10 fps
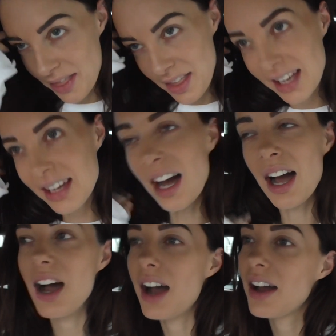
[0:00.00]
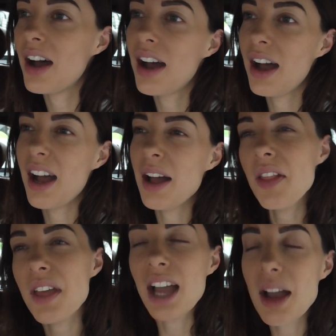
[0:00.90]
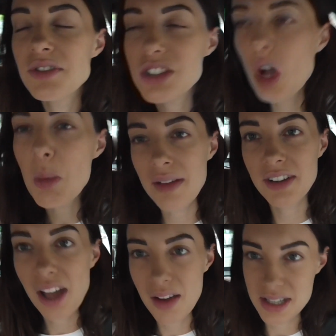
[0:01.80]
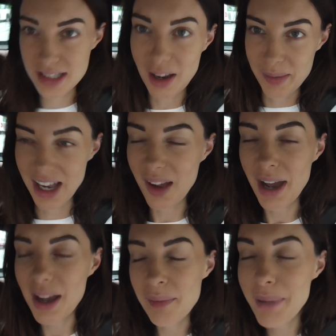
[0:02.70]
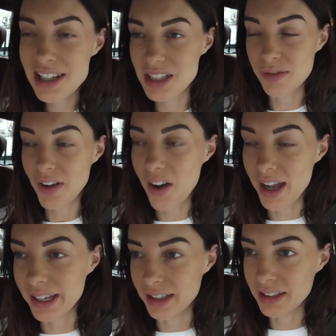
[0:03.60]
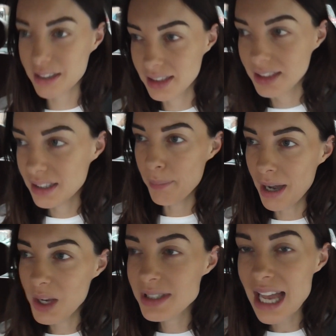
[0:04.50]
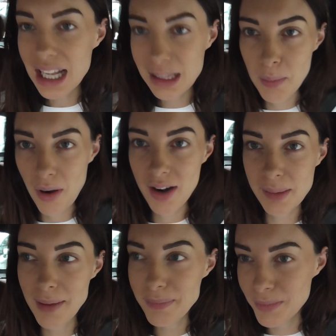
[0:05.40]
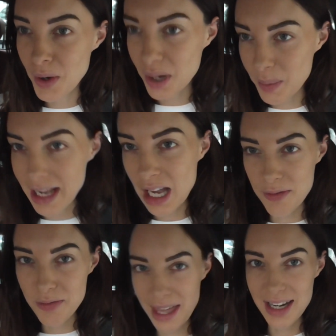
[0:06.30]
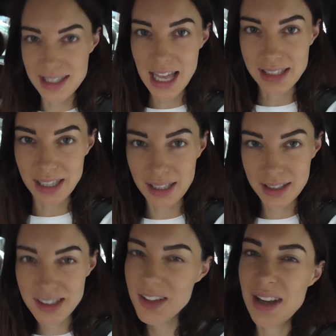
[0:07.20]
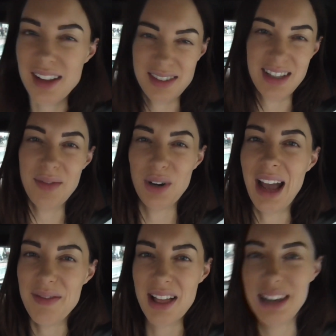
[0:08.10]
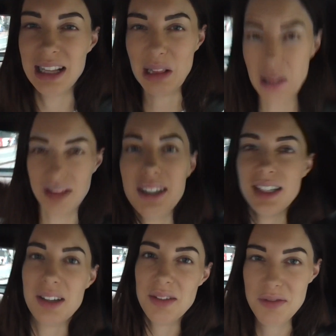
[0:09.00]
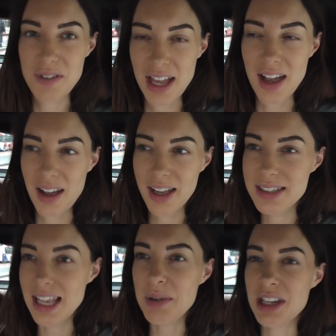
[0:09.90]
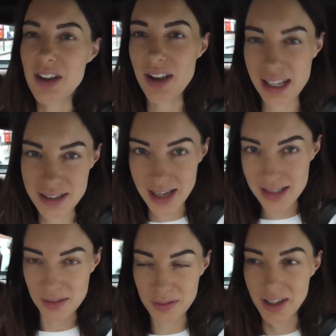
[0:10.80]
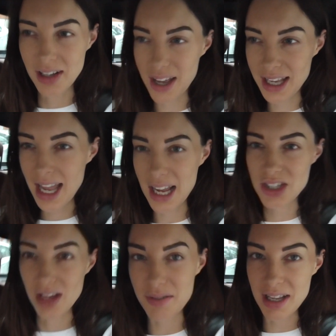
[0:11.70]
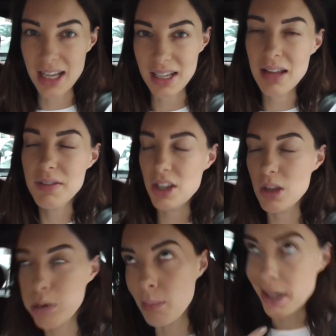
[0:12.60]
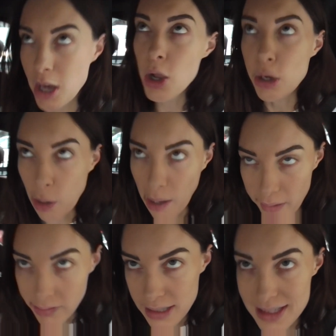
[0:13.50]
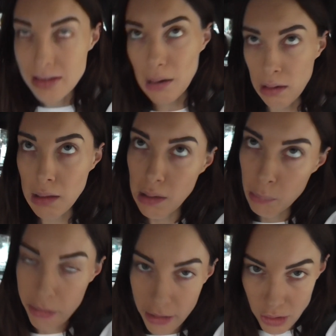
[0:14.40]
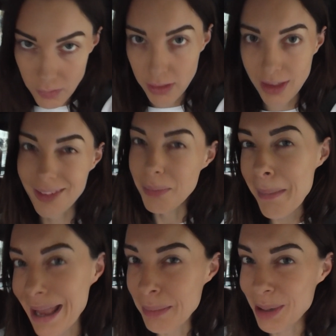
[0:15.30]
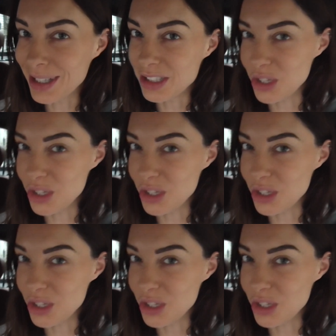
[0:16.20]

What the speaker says: I think I've just got a bit of a nervous tummy. I'm actually fine. I always get bit worried about I'm not going to wake up from the anaesthetic. Doesn't everyone have that little fear? It's like when you go and get tested for like HIV, even though you probably know you don't have it, there's still a little percentage of me thinks maybe I